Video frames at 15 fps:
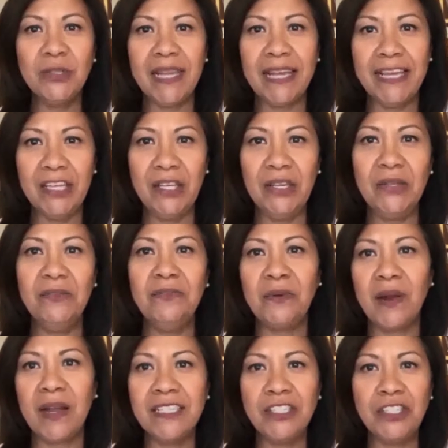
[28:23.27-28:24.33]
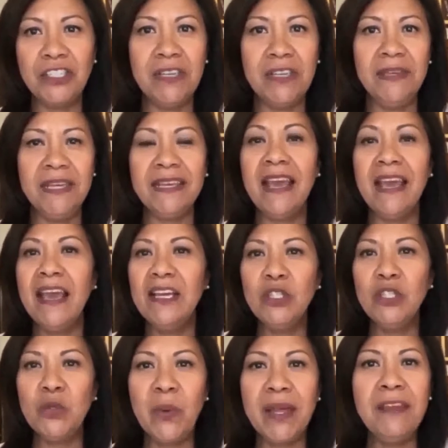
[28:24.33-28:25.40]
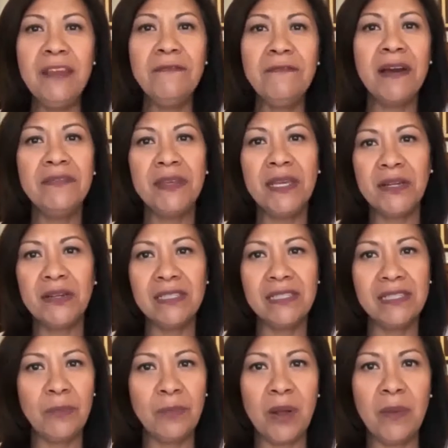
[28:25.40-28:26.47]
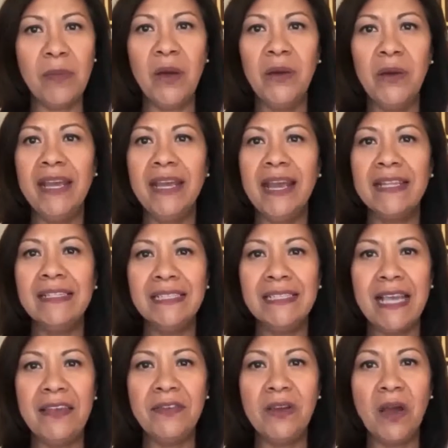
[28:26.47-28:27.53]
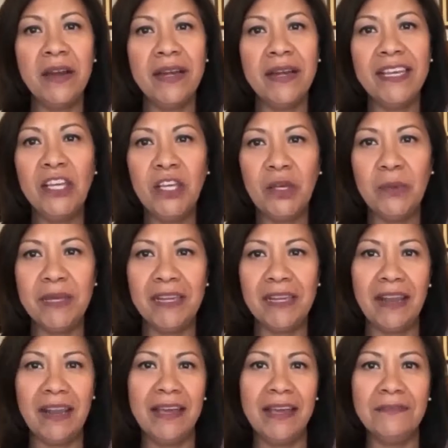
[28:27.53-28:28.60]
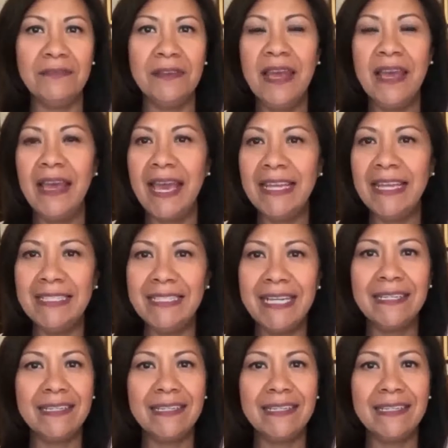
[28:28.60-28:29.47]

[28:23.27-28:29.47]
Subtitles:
Congratulate you for achieving 25 years of promoting and safeguarding human life and